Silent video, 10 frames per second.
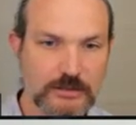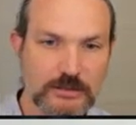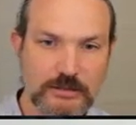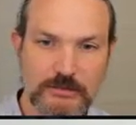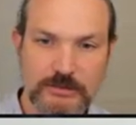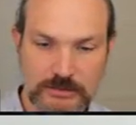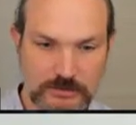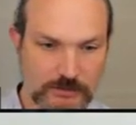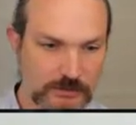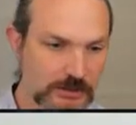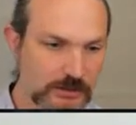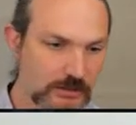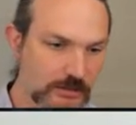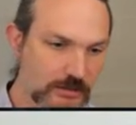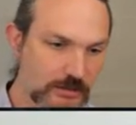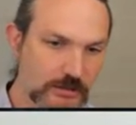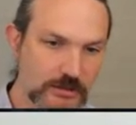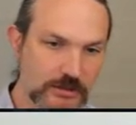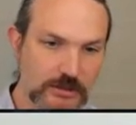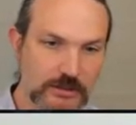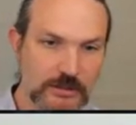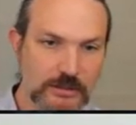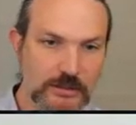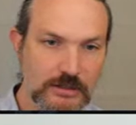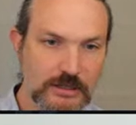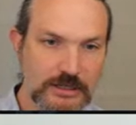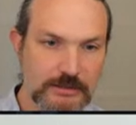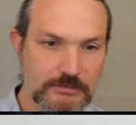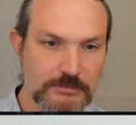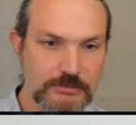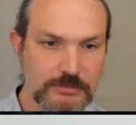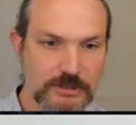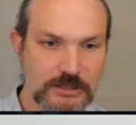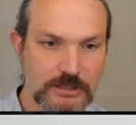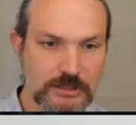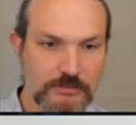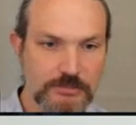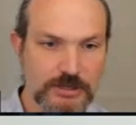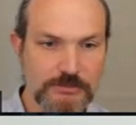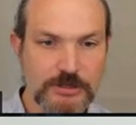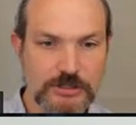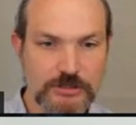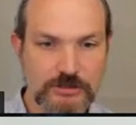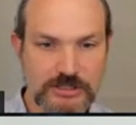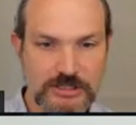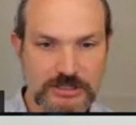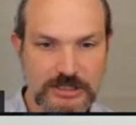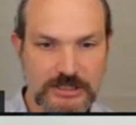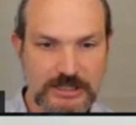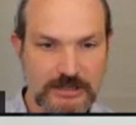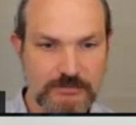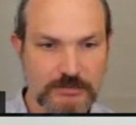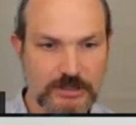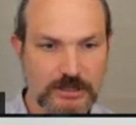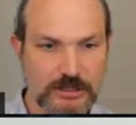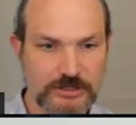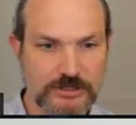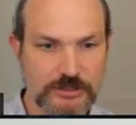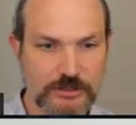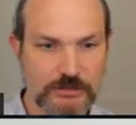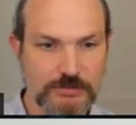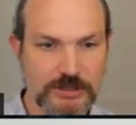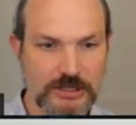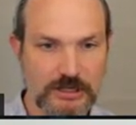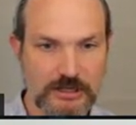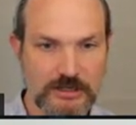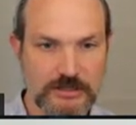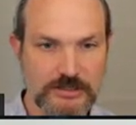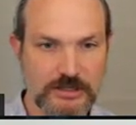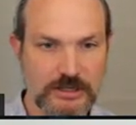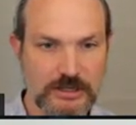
give me just a moment. Um, but I'm pretty sure this is the same cluster because